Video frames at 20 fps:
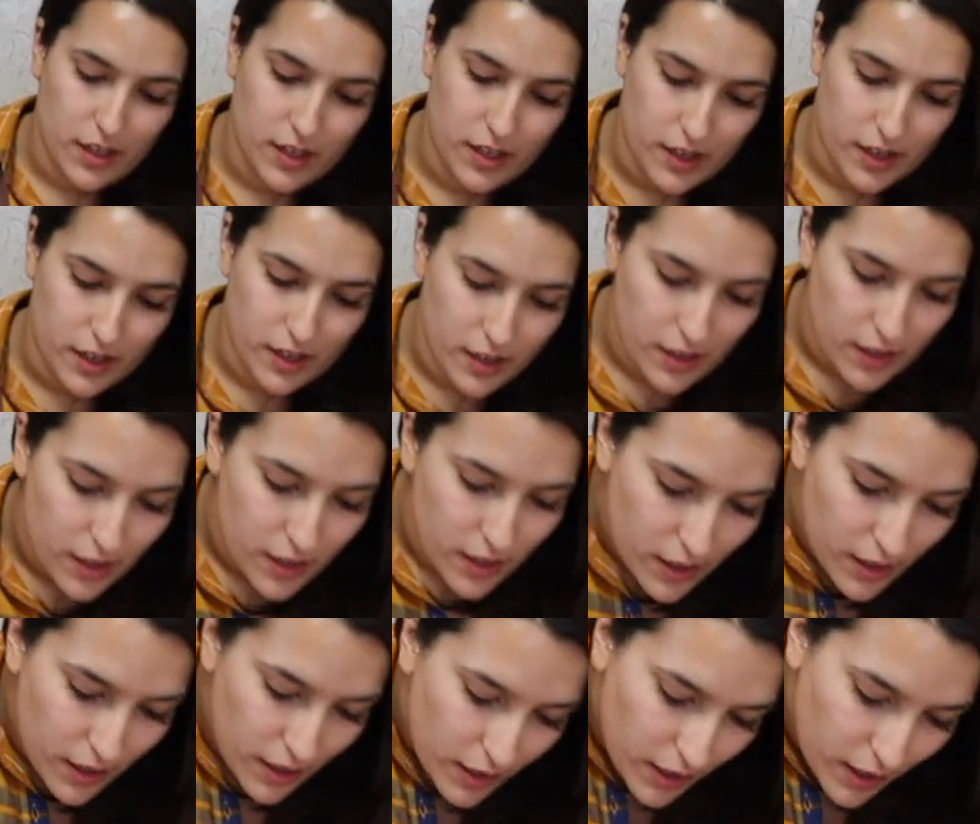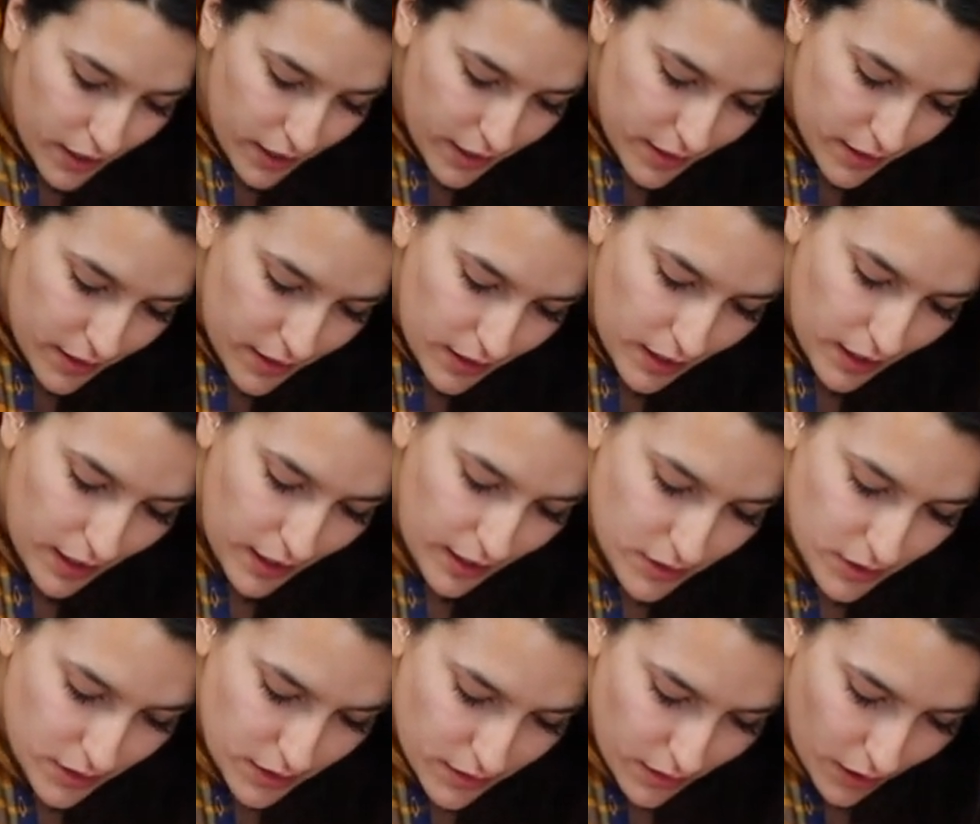gonna cut the
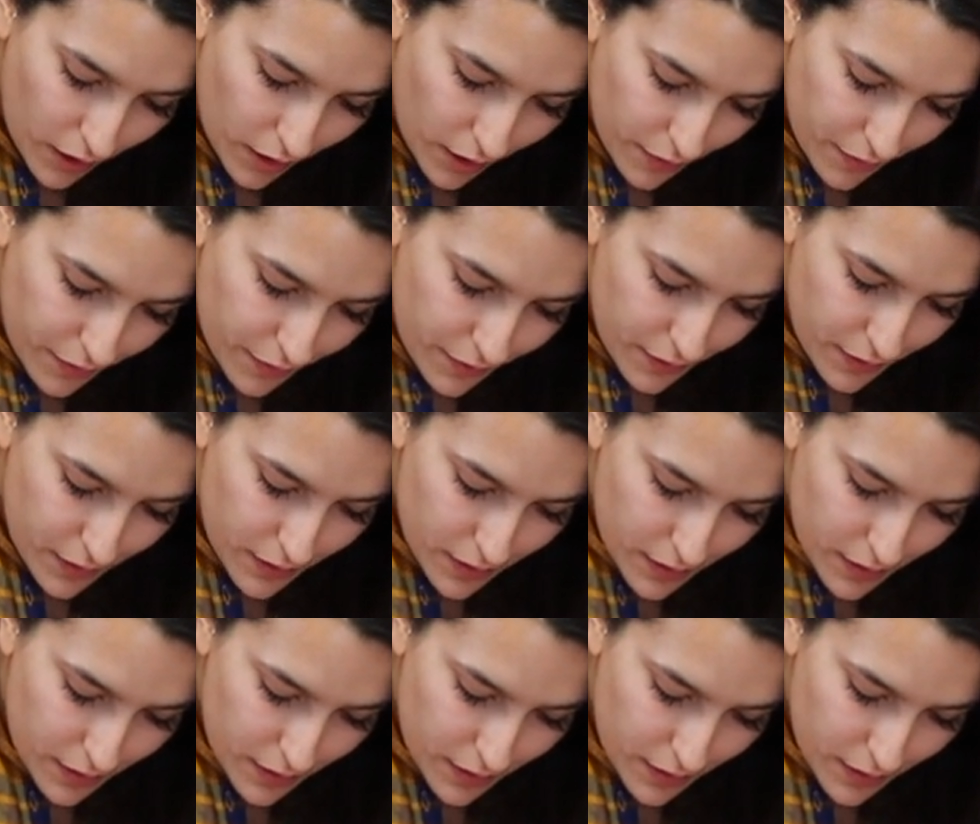edges off.